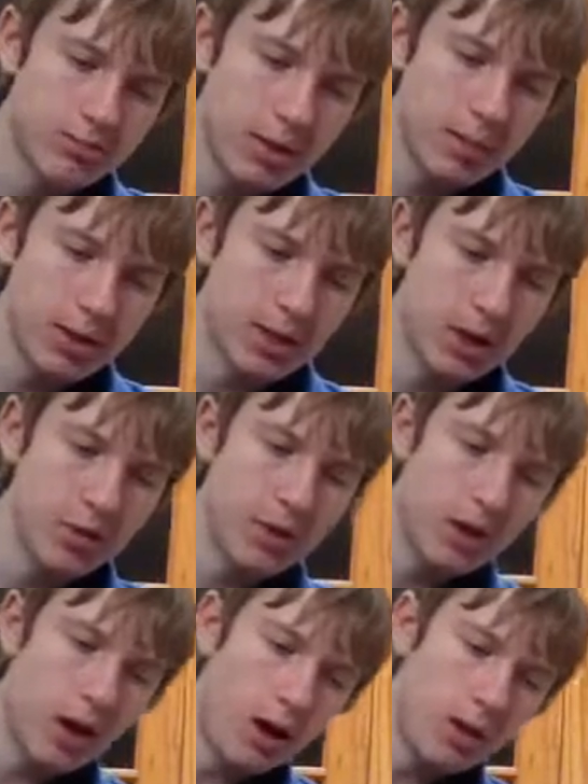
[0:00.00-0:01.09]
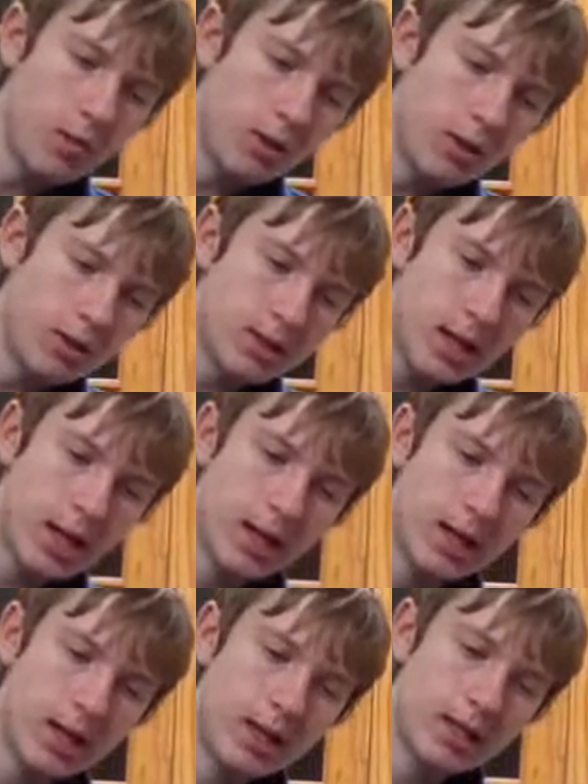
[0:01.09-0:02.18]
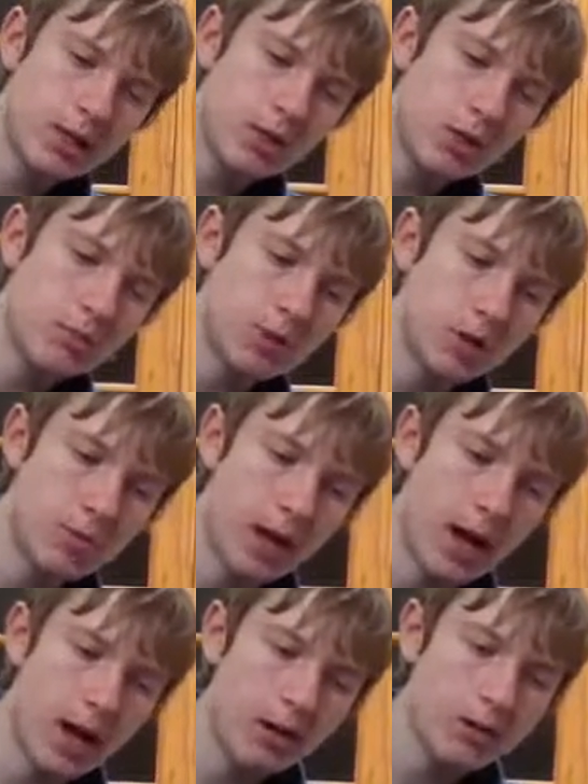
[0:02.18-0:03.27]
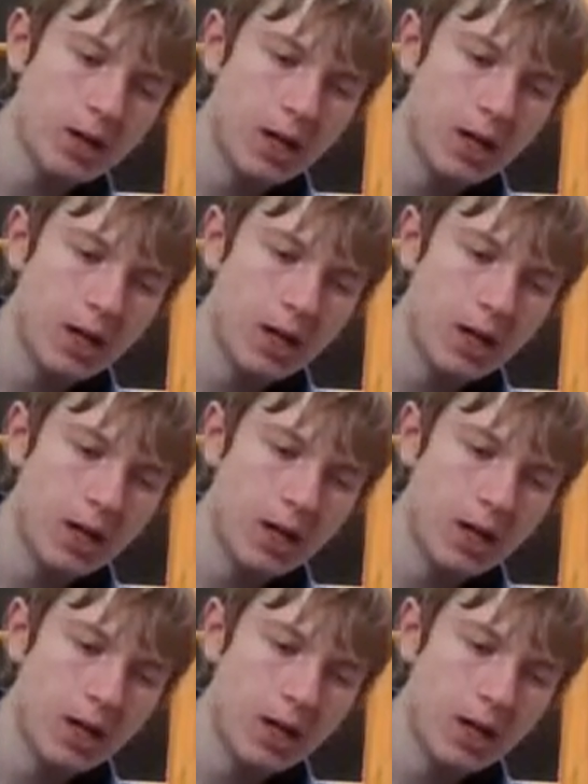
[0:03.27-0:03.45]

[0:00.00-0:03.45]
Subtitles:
rip this open. I will take the Stormtrooper out.